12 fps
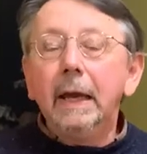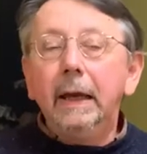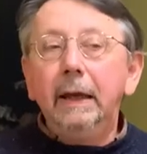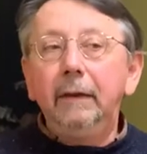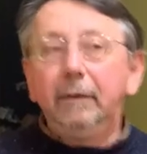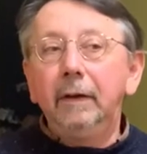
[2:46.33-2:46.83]

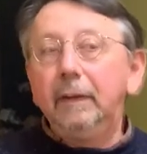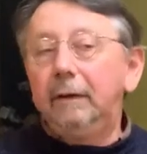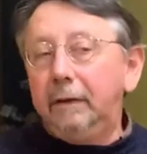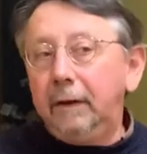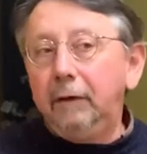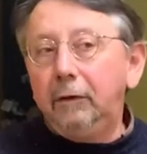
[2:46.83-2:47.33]
It's a
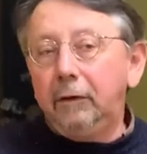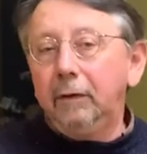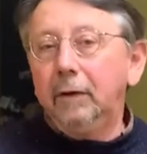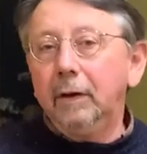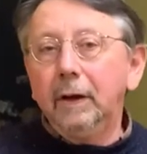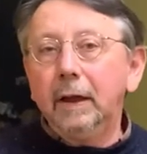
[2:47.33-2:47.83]

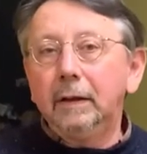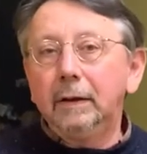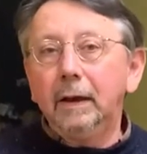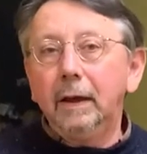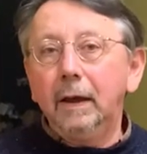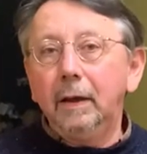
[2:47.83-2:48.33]
decision
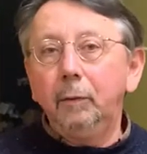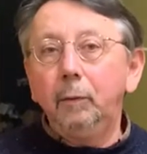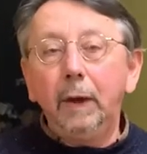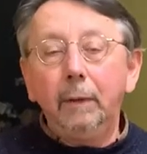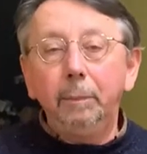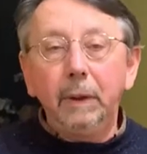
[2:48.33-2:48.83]
that
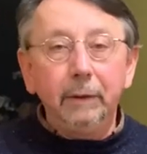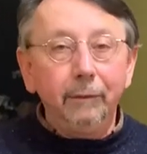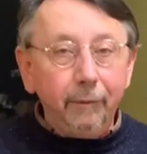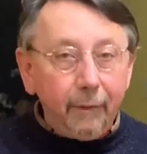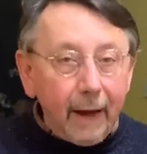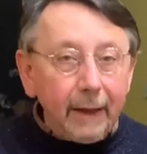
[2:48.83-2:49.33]
we have been
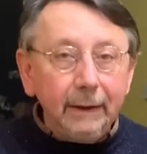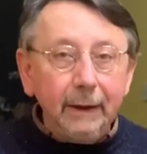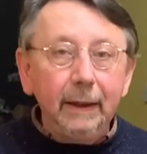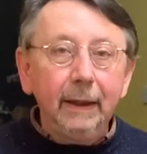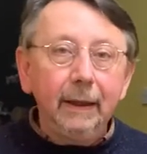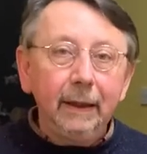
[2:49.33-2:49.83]

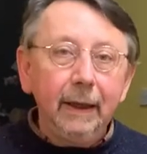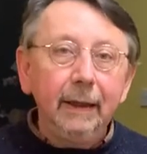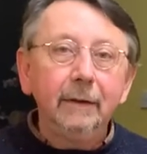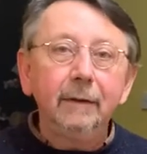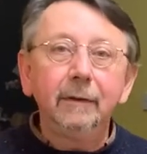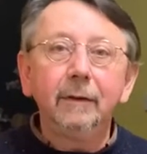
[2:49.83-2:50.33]
fighting
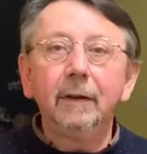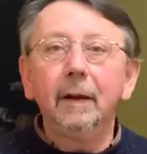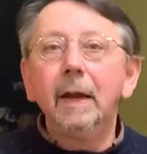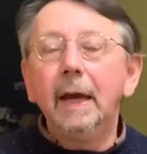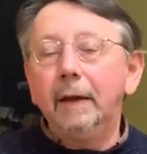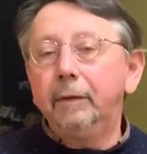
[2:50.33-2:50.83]
against
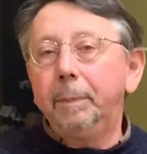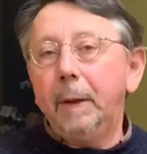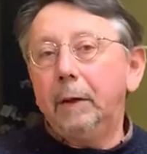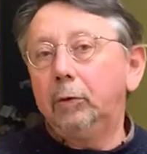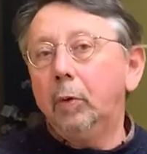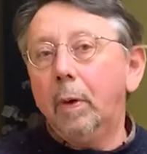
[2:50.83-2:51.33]
as
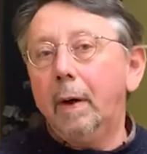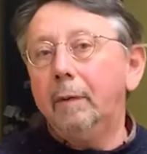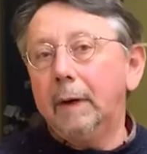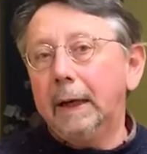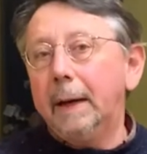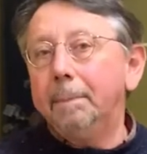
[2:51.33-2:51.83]
part of
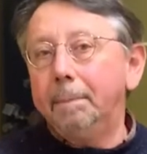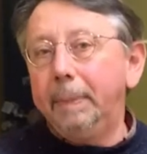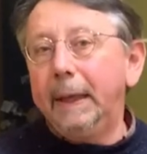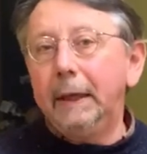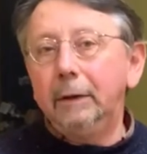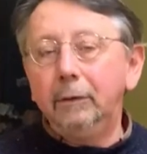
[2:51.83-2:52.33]
our
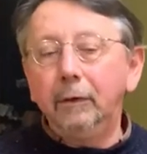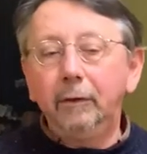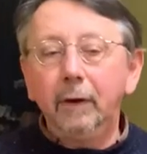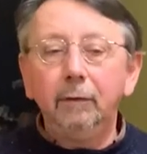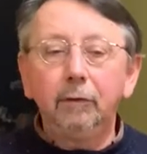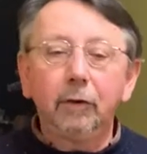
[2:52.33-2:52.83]
campaign to
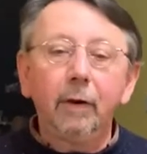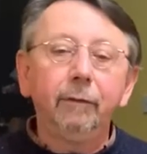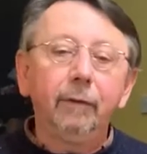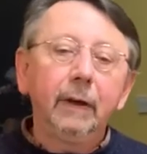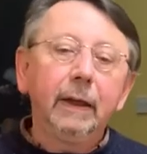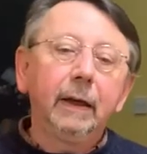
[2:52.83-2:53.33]
save
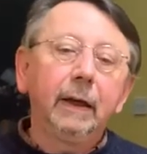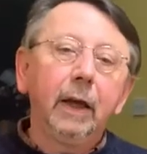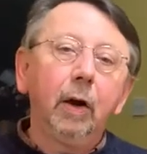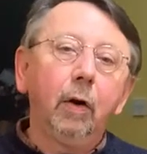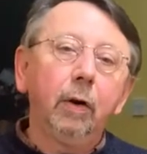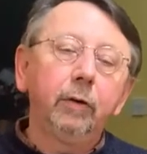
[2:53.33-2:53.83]
Sheffield
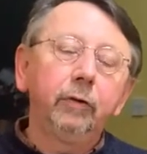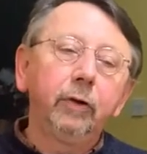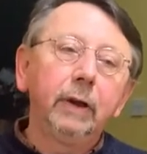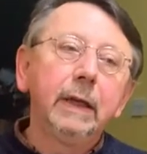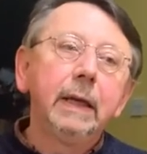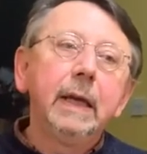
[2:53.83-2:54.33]

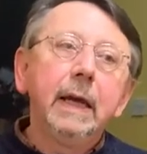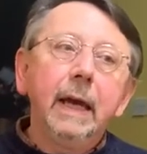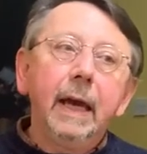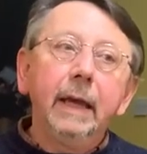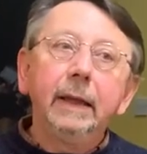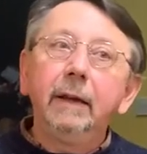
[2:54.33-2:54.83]
Archaeology,
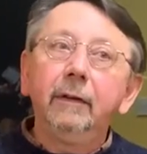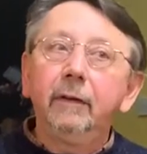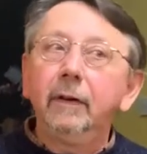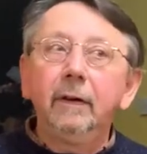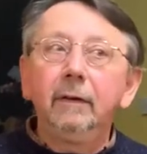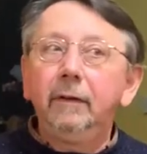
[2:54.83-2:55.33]
and it's
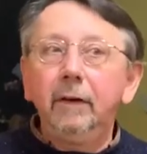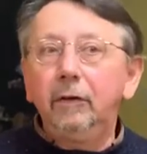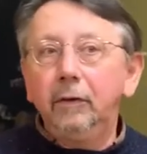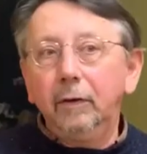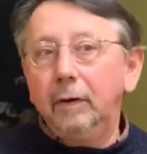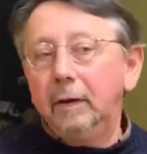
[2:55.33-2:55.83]
a
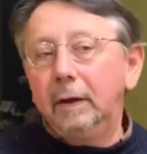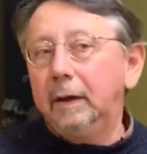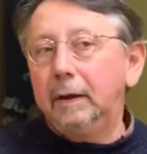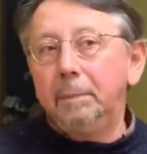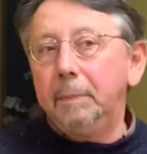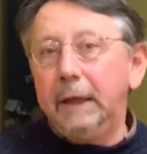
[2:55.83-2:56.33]
decision
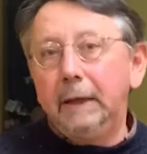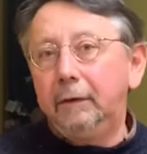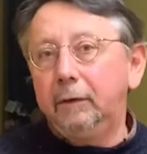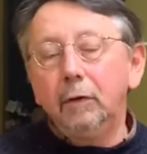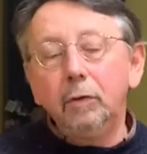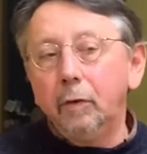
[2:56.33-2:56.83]
that
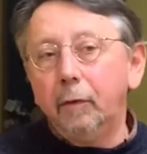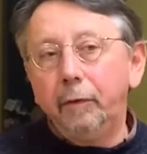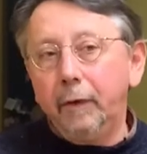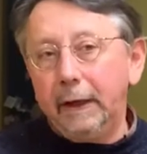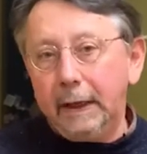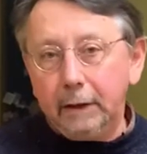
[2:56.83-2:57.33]
makes no
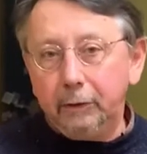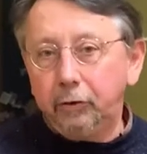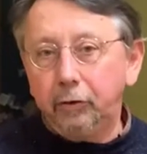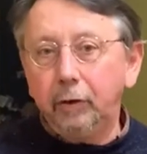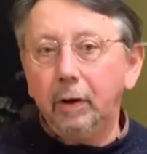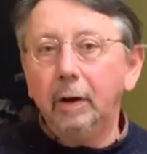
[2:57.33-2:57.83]

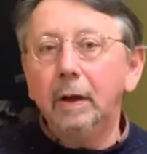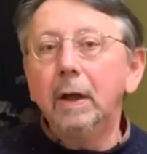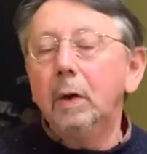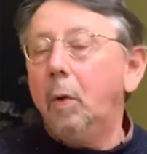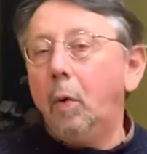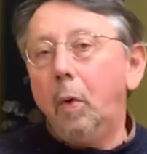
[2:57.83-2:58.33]
financial
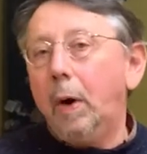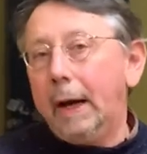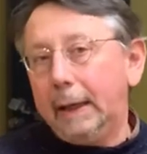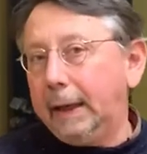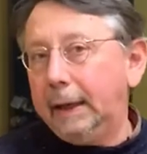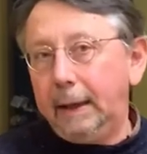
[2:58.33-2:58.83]
or
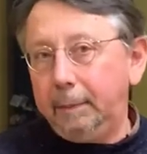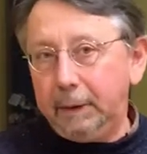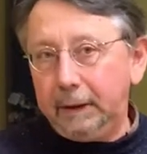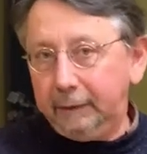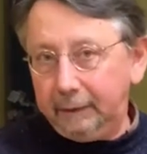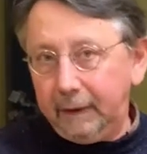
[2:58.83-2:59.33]

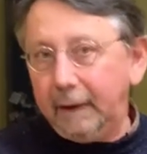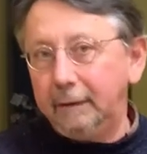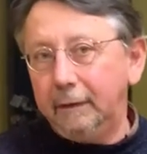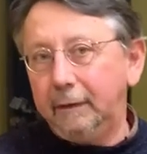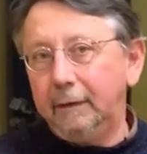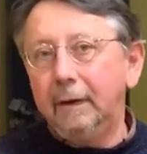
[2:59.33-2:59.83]
academic
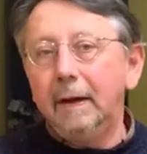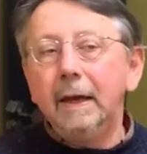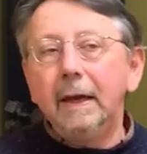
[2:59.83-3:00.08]
sense.